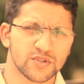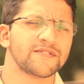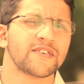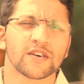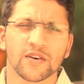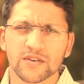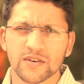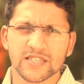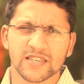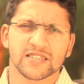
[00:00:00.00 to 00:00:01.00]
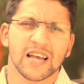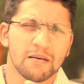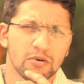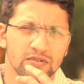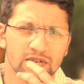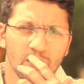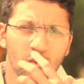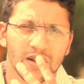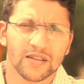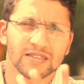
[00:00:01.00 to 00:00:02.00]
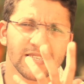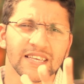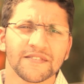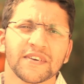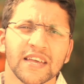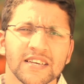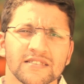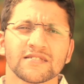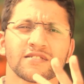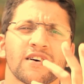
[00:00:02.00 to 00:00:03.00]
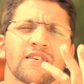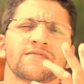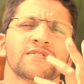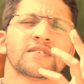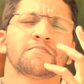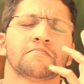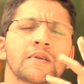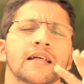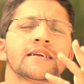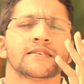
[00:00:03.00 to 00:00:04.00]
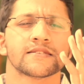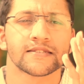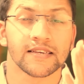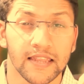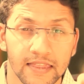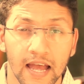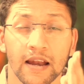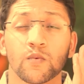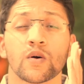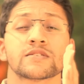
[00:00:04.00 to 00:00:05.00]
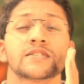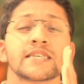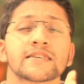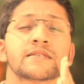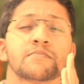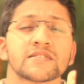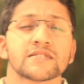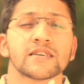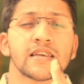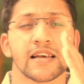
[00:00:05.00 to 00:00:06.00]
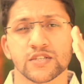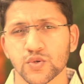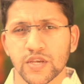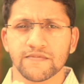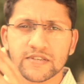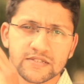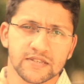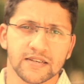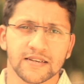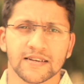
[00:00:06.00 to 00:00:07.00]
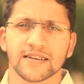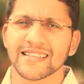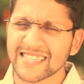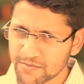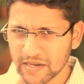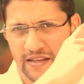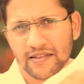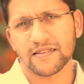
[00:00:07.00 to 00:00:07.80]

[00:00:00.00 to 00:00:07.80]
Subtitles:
Today we are going to discuss about what are the significations of the planet Sun and what secret message he has to give us. Let's begin.